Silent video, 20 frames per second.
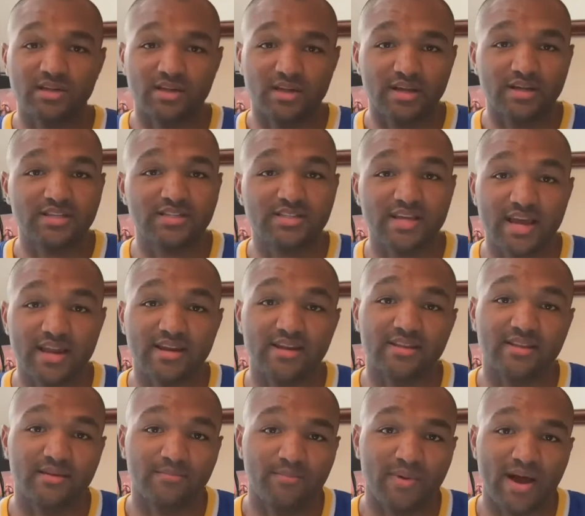it's
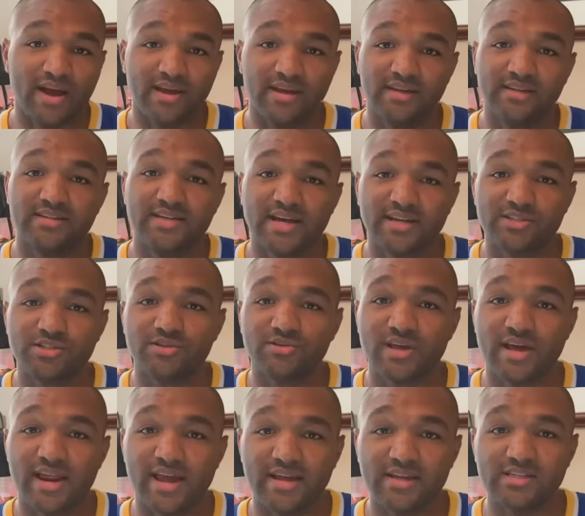stated by Hitetsu
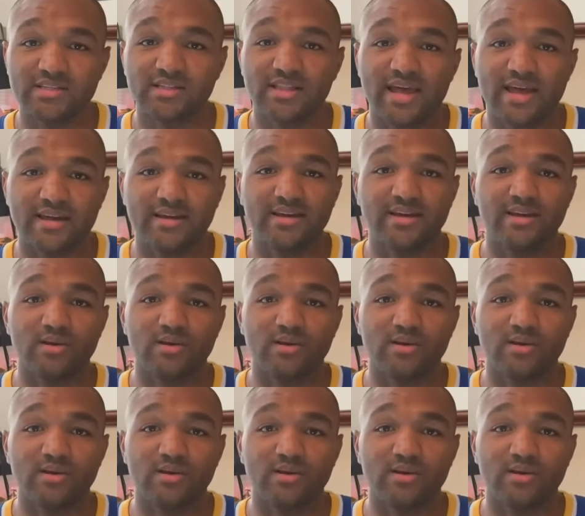that Ace landed